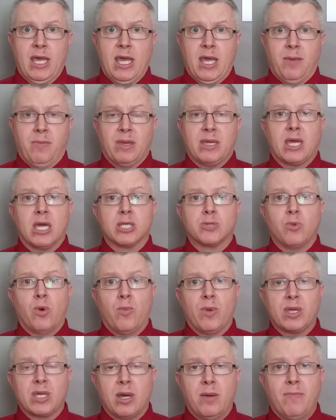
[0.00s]
Because when
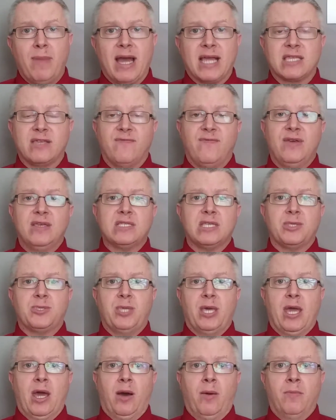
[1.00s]
we come back to visit
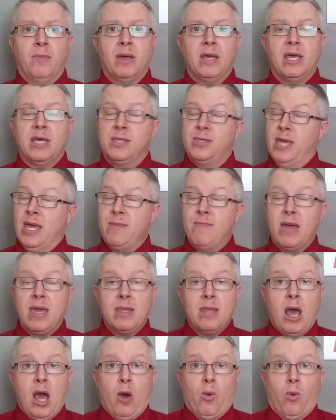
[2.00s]
them, they may
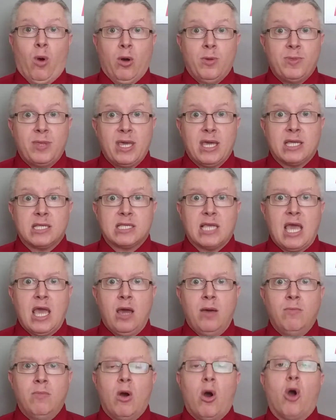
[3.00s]
not want the
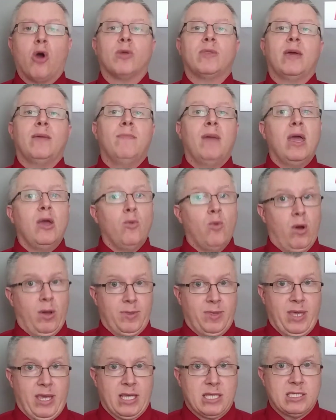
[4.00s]
exam, or they may want
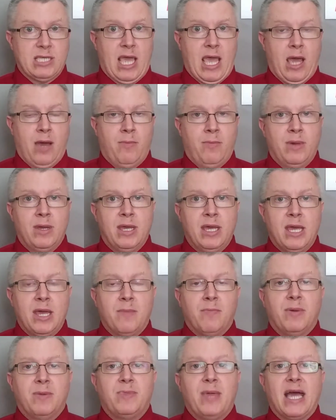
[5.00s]
the exam.
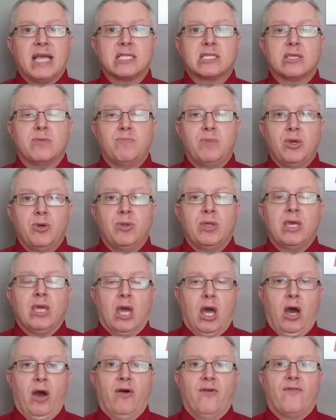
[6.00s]
But that's the beauty
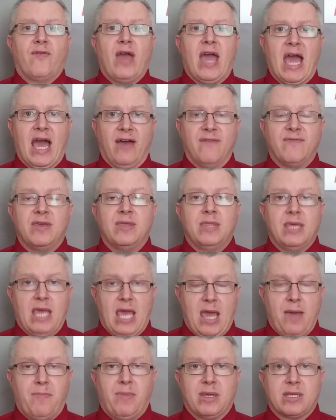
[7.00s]
of having the
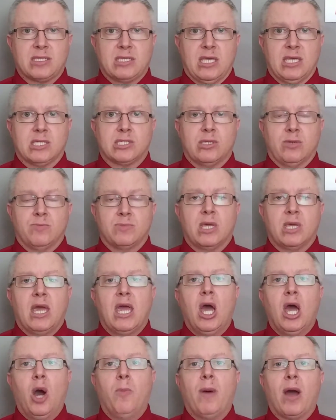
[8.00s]
EPIC system, to
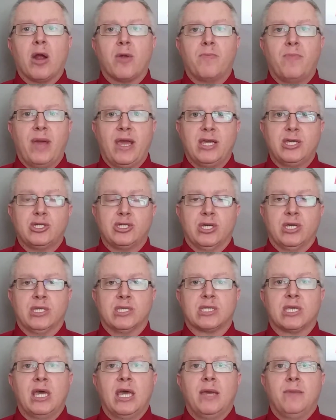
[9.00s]
help our
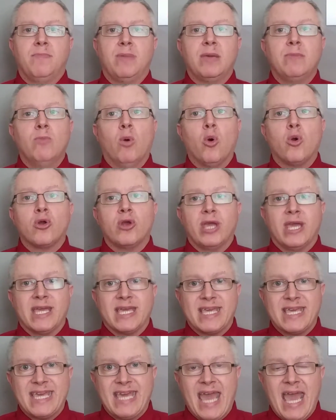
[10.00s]
patients be more
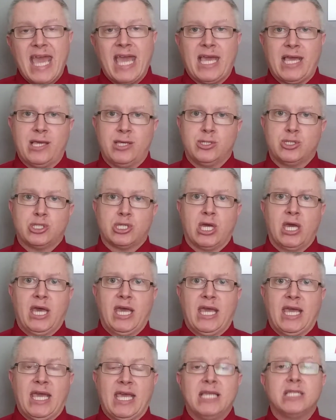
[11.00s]
engaged
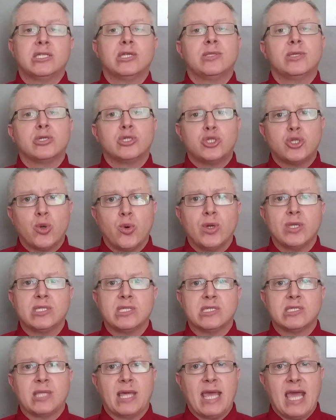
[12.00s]
into the
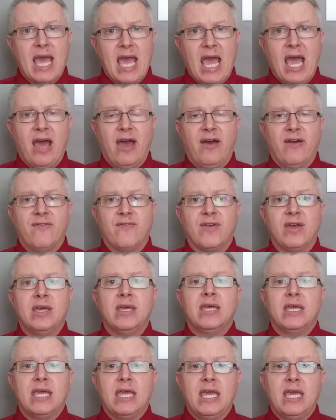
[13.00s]
choices they have
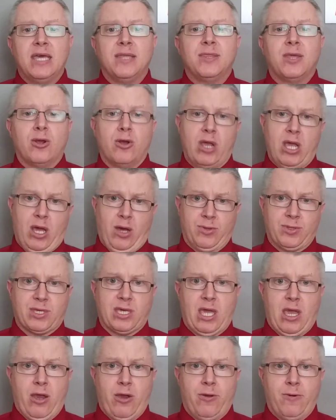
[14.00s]
in their health
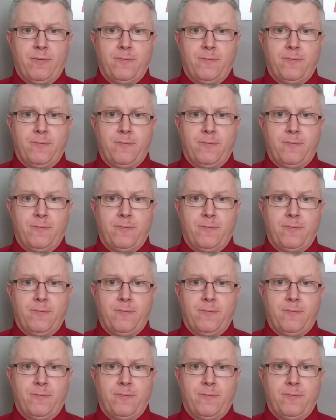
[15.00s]
care.